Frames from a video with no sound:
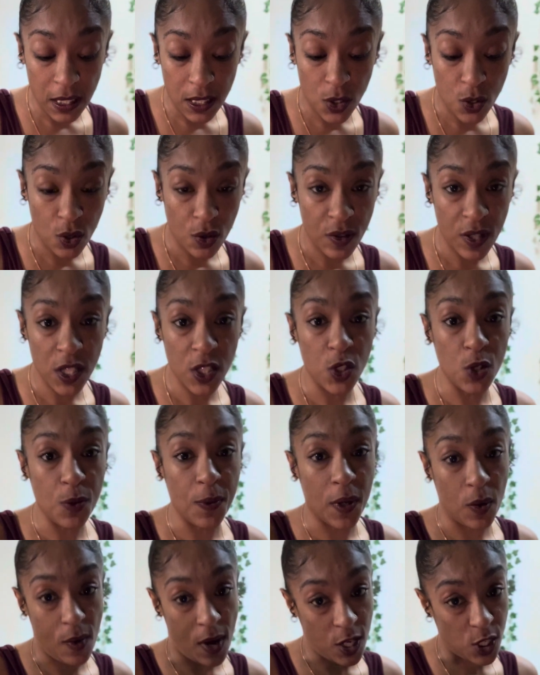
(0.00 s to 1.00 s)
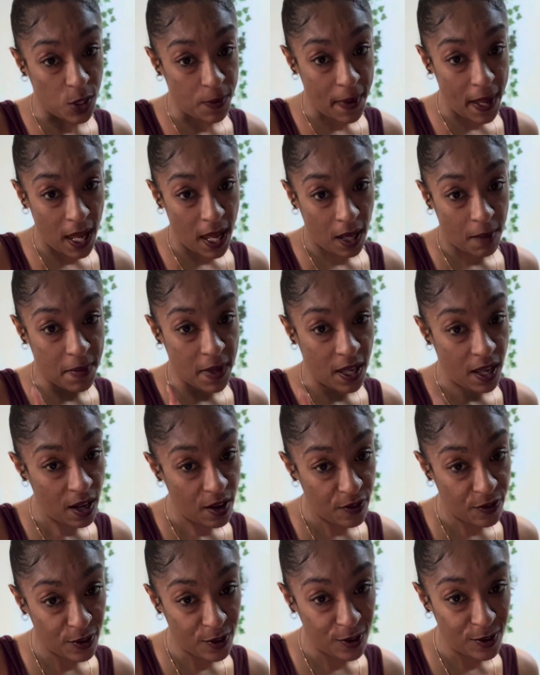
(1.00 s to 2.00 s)
Taurus, you better watch your back. Be
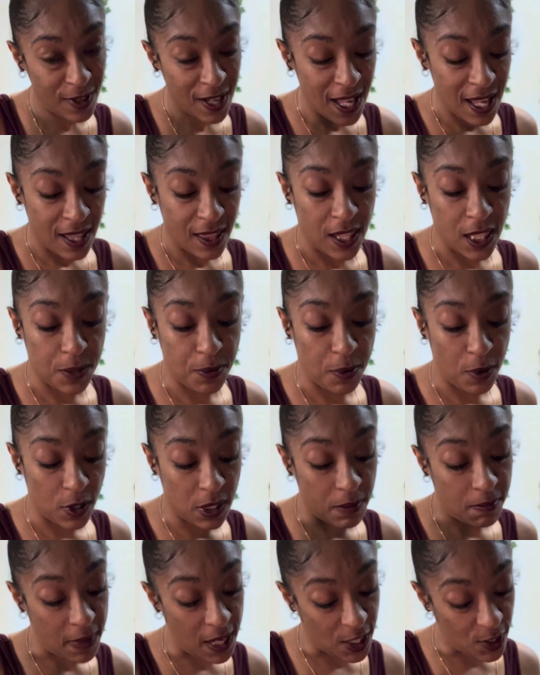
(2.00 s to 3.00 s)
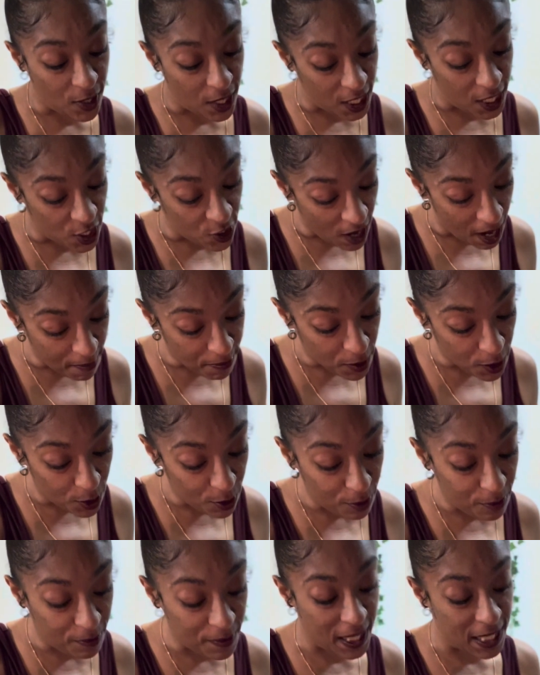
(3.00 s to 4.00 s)
careful. This person might try to trap you
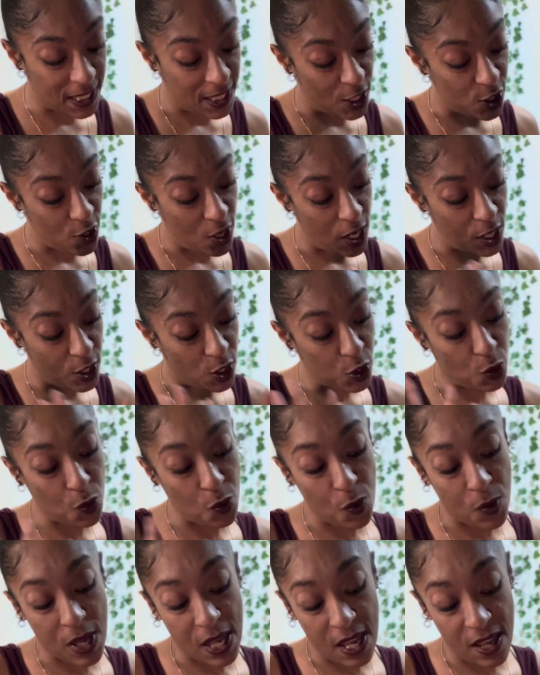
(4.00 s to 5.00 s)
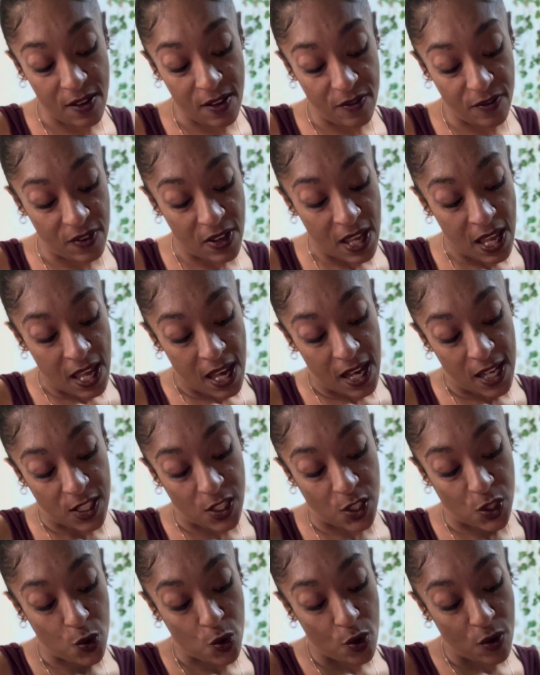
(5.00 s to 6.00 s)
because they're trying to weave a
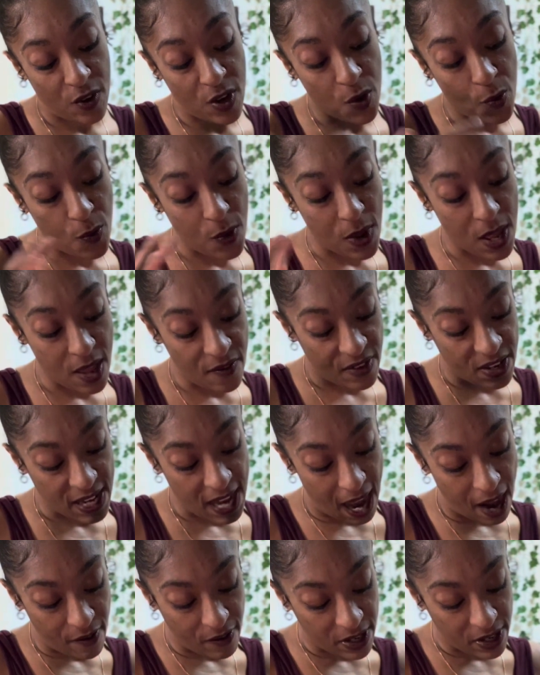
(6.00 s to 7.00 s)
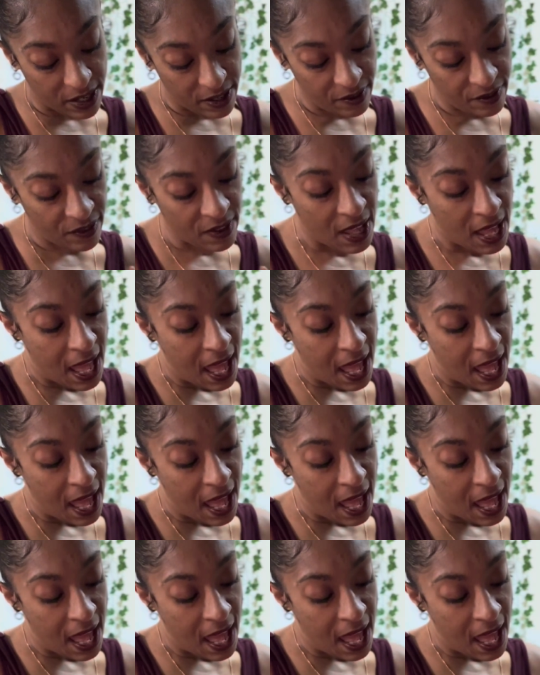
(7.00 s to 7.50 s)
story, weave a narrative.